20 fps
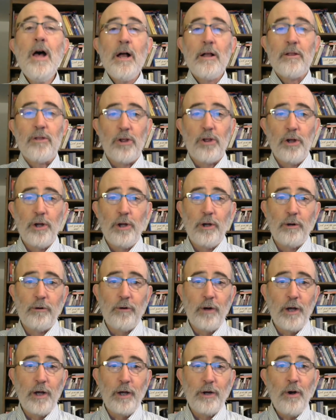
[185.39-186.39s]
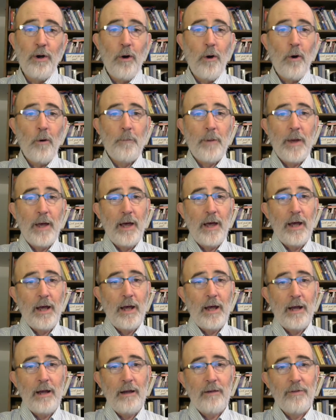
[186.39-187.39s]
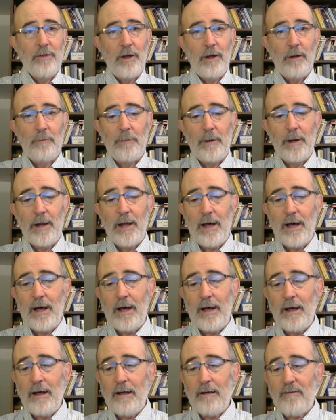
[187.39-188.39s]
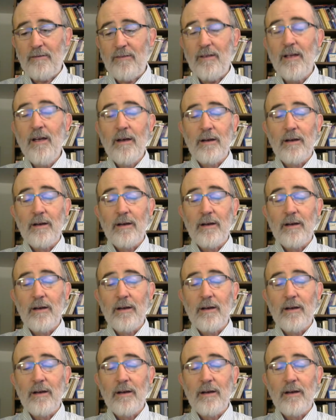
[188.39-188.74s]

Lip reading: Children, obey the blessed